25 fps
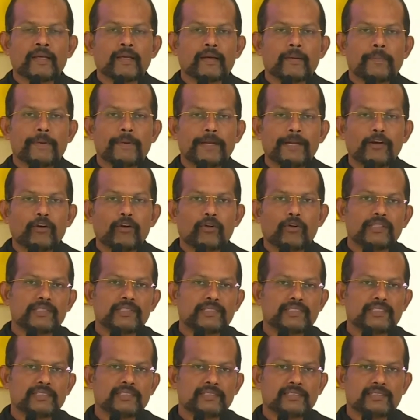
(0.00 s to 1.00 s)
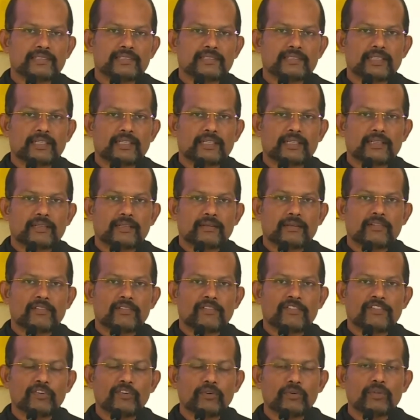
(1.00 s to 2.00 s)
Preload is this
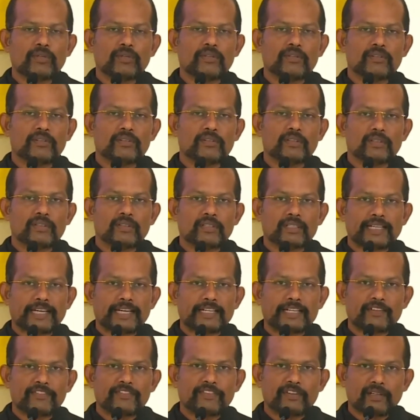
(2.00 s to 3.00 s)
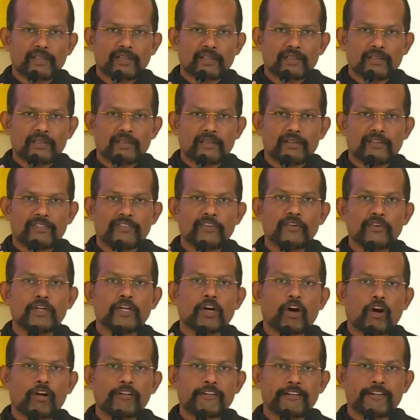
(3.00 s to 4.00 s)
food, kind of a food
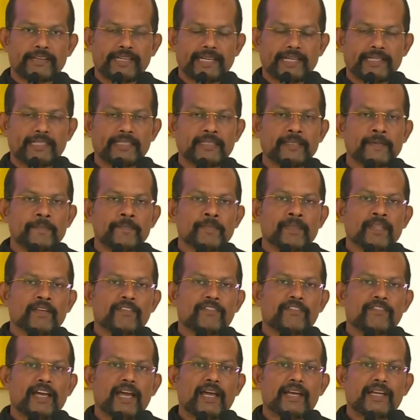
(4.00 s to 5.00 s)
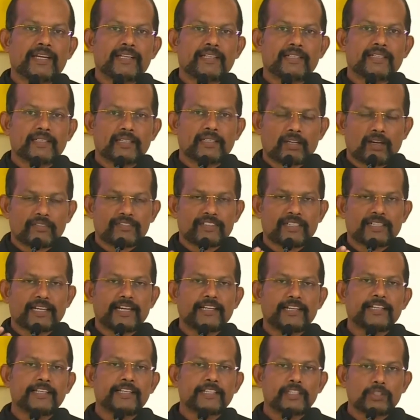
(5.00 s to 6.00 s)
alternate, where it, after
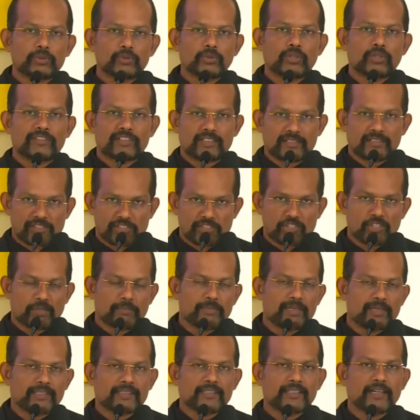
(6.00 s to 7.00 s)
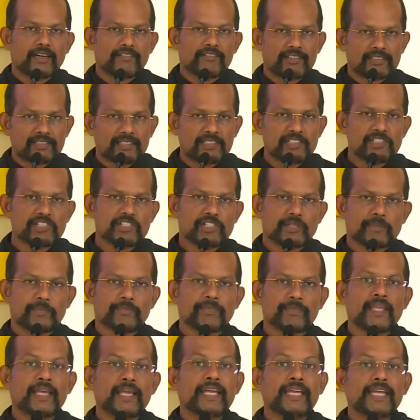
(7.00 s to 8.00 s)
getting into our stomach, our
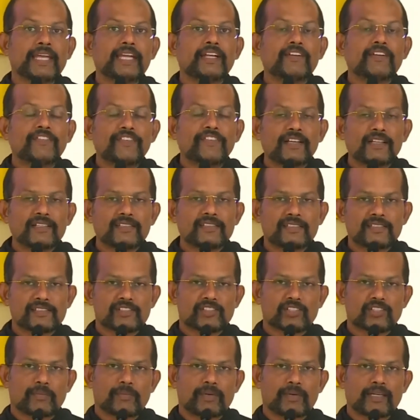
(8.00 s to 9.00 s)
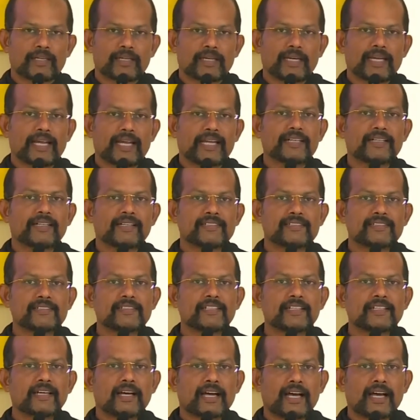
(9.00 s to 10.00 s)
system, it fills the stomach and
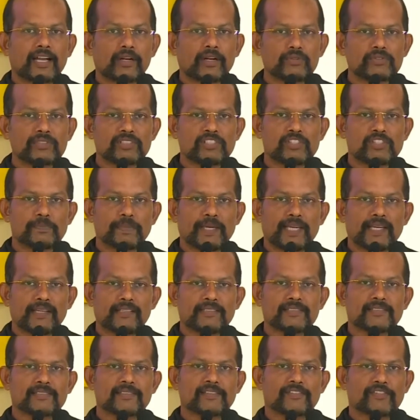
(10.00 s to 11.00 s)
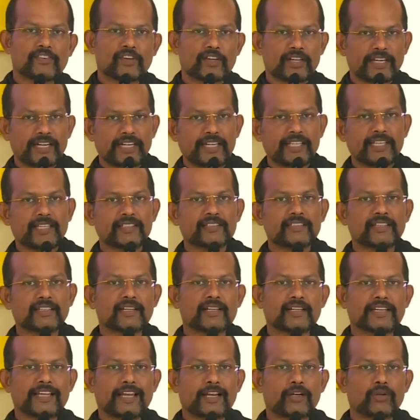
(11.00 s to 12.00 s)
doesn't allow the space for any other
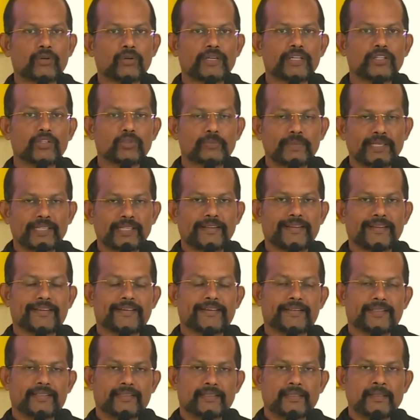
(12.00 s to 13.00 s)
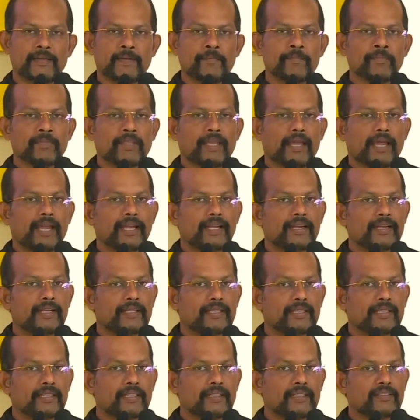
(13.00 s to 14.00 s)
calorie to be taken in. And
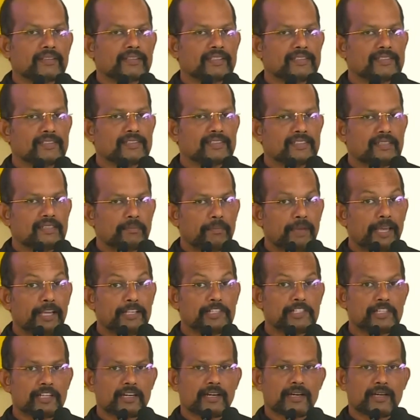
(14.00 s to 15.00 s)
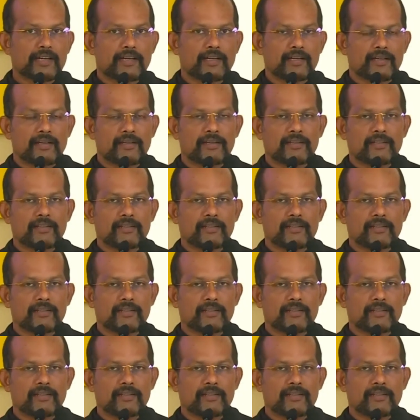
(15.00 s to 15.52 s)
this is the major